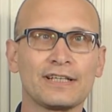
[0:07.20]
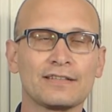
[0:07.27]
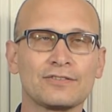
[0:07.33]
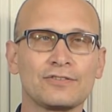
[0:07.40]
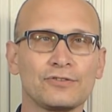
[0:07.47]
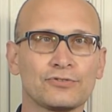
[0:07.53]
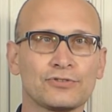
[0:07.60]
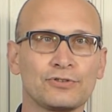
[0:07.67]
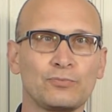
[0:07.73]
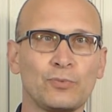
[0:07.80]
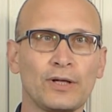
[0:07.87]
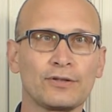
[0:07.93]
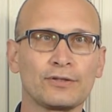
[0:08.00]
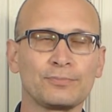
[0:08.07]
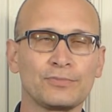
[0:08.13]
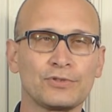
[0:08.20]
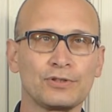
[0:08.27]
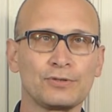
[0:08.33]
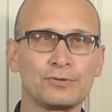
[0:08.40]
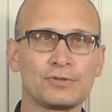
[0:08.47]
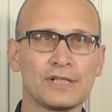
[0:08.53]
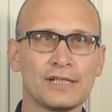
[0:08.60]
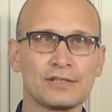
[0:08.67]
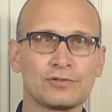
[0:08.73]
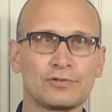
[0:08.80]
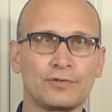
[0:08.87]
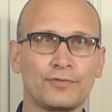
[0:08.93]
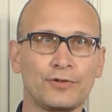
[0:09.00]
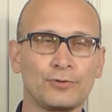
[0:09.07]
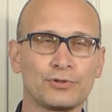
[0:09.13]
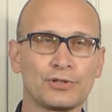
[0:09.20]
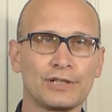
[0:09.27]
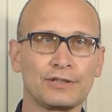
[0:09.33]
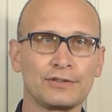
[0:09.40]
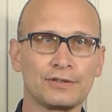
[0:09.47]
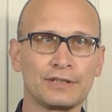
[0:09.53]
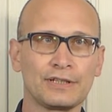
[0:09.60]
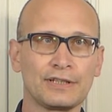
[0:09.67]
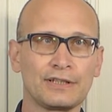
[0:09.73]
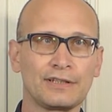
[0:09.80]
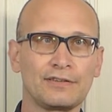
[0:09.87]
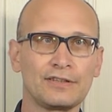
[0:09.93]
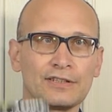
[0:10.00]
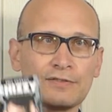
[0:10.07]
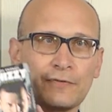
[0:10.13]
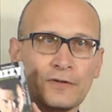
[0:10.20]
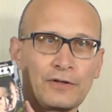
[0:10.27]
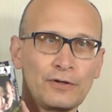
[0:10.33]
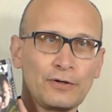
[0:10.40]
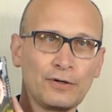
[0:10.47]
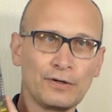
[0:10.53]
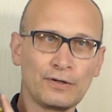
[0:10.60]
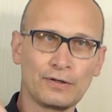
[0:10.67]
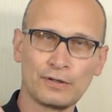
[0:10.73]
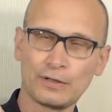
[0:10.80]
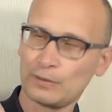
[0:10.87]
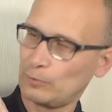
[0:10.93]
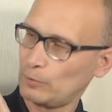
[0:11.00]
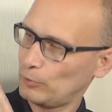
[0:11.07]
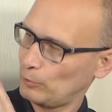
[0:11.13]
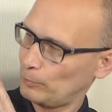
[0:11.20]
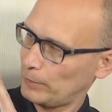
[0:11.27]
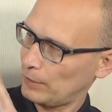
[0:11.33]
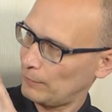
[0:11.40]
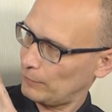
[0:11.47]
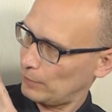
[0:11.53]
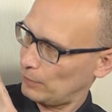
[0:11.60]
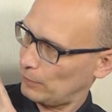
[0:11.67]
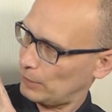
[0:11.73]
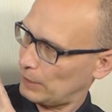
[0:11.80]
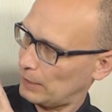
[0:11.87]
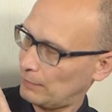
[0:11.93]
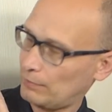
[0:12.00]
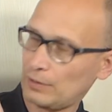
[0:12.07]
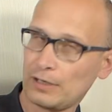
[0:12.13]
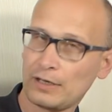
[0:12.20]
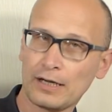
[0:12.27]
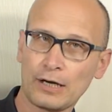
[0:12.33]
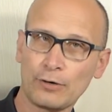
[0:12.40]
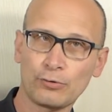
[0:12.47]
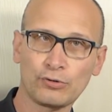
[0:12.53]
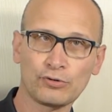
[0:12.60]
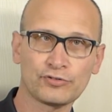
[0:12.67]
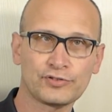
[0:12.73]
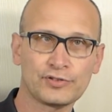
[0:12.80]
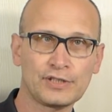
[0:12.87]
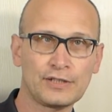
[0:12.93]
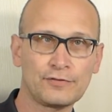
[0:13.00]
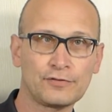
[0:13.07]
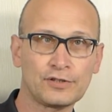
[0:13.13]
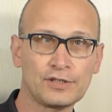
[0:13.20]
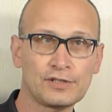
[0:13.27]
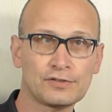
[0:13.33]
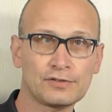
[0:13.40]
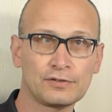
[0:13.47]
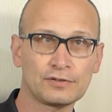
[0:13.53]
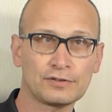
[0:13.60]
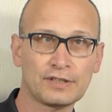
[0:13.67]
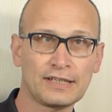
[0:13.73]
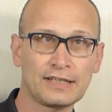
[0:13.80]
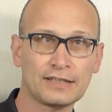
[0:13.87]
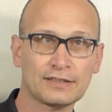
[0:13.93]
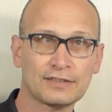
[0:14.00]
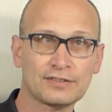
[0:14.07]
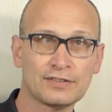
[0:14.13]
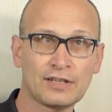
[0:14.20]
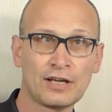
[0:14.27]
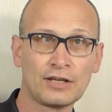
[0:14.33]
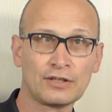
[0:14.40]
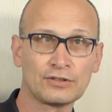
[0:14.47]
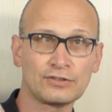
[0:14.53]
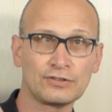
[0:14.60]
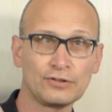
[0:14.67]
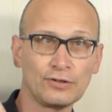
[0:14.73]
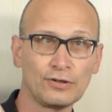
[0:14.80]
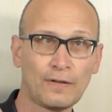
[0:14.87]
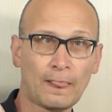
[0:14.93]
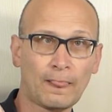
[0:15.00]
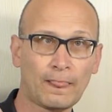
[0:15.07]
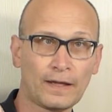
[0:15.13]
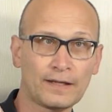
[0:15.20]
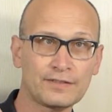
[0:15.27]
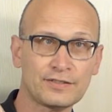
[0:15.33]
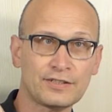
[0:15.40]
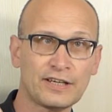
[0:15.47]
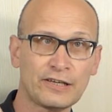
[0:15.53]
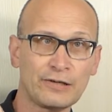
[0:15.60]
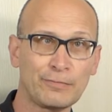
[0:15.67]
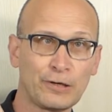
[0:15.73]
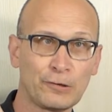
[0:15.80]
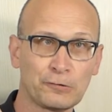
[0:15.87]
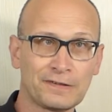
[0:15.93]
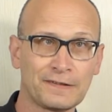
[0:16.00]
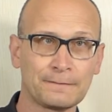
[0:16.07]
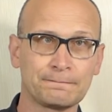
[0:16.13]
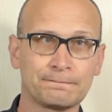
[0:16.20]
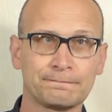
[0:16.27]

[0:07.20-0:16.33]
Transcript: Darts Nutz and welcome to Darts Review channel. In this video I'm going to be having a look at the Harrows Dave Chisnall darts. So let's check them out.